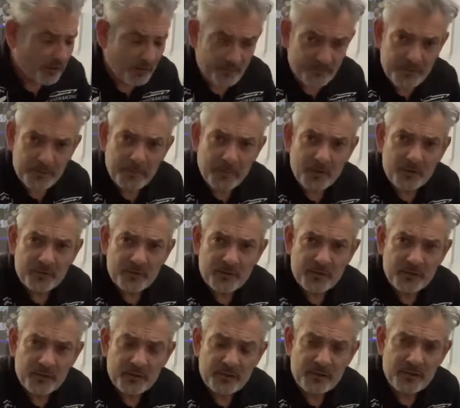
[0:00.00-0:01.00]
of
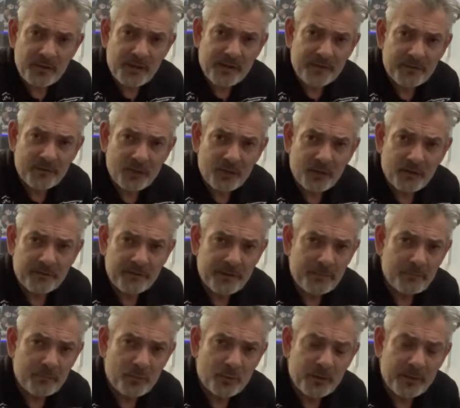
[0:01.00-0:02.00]
sponsors, you have a lot of
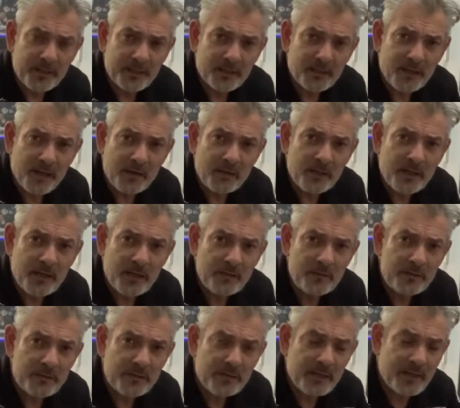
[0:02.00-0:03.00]
embroidered
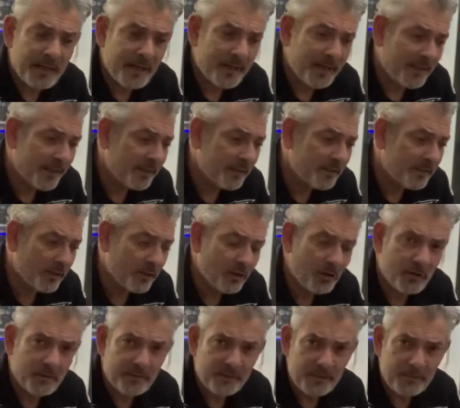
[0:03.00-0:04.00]
logos, and a
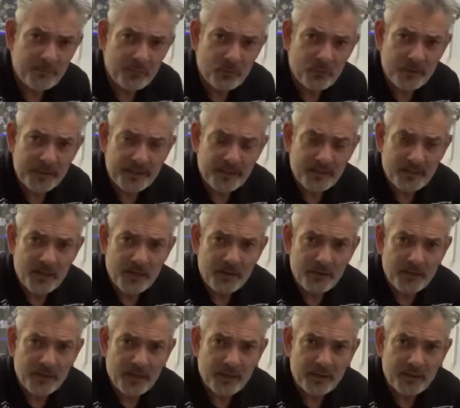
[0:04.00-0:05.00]
lot of embroidered
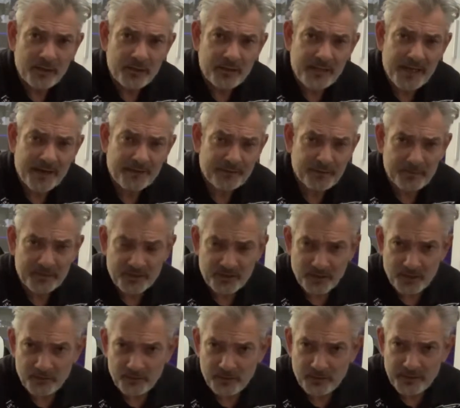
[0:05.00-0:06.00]
logos have to be
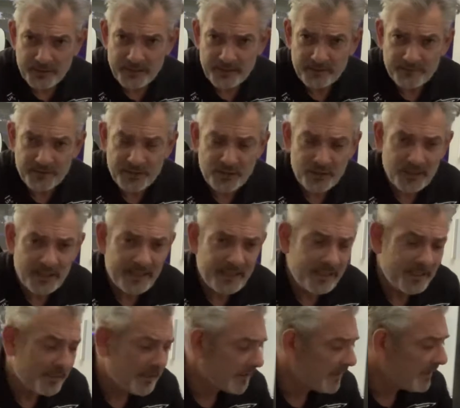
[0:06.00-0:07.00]
sewn on individually,
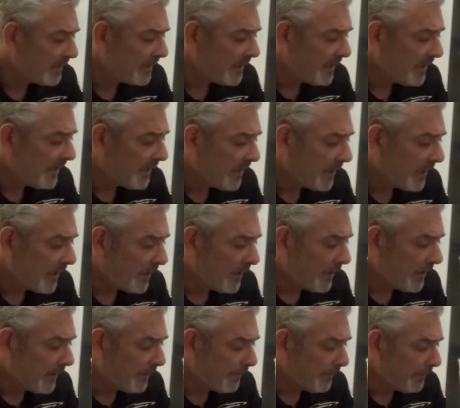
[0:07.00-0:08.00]

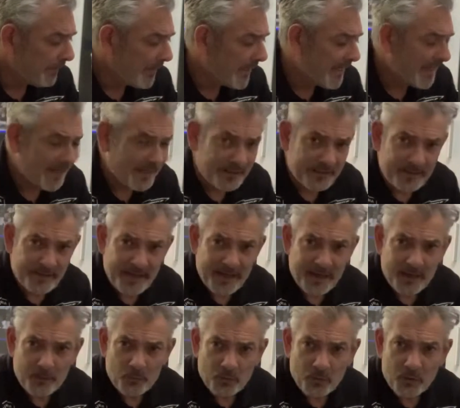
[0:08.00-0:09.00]
and
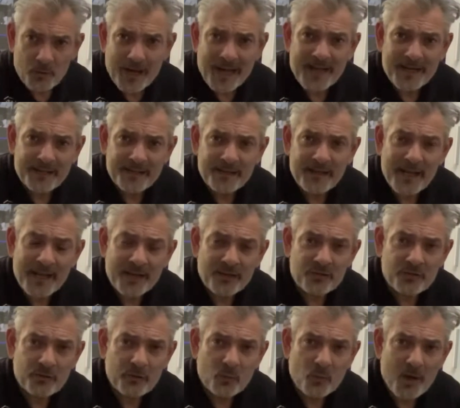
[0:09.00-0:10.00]
that will add
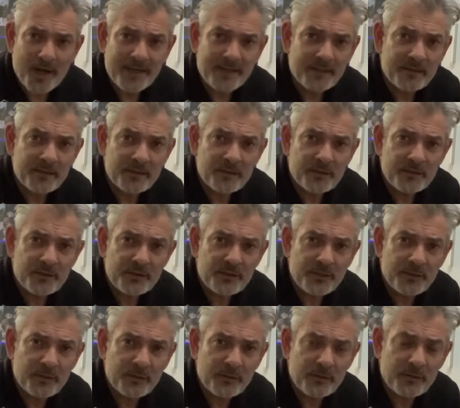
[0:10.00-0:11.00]
extra weight
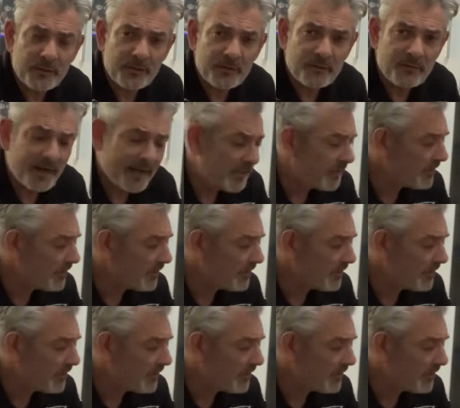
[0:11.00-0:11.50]
to the race